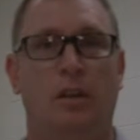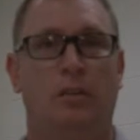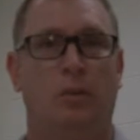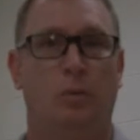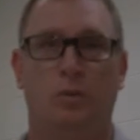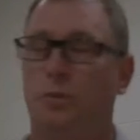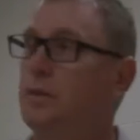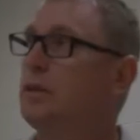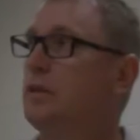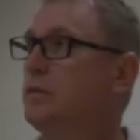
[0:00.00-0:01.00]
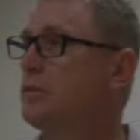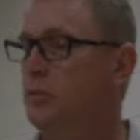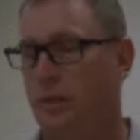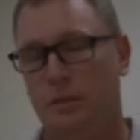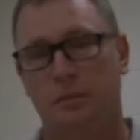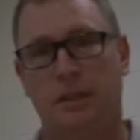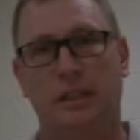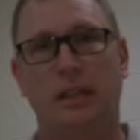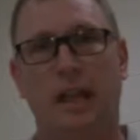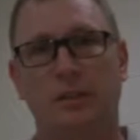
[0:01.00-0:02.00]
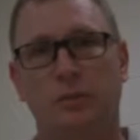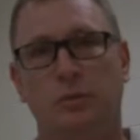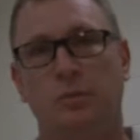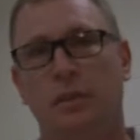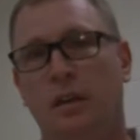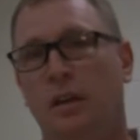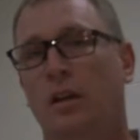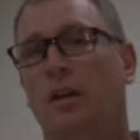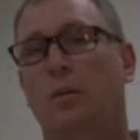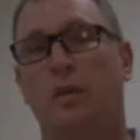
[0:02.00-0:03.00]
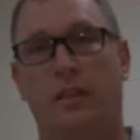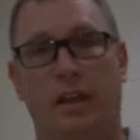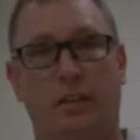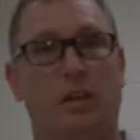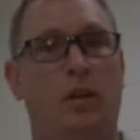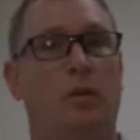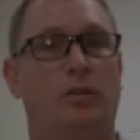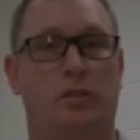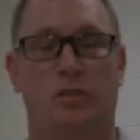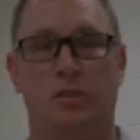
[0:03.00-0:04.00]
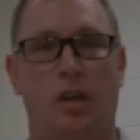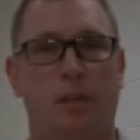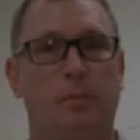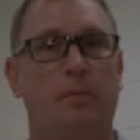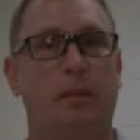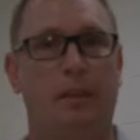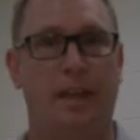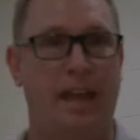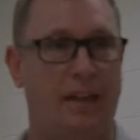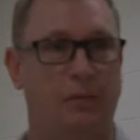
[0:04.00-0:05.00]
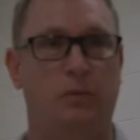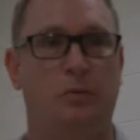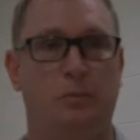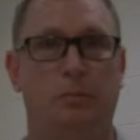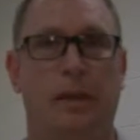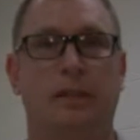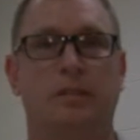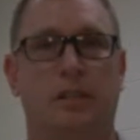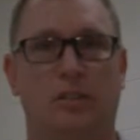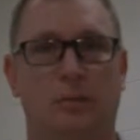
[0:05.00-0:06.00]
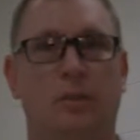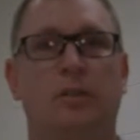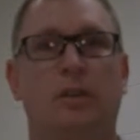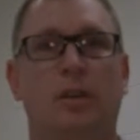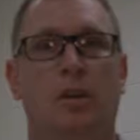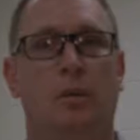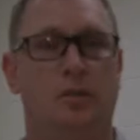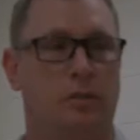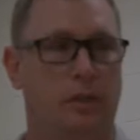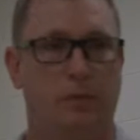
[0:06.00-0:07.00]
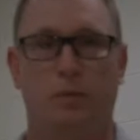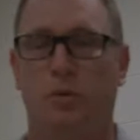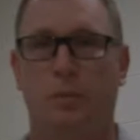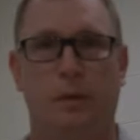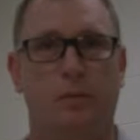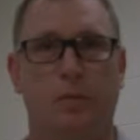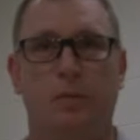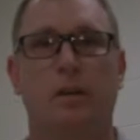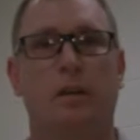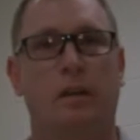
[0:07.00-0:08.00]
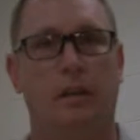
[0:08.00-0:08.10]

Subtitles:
So once we deliver the curriculum in the classroom, we then go into the shop and they have to make assessments, which are given a rubric for,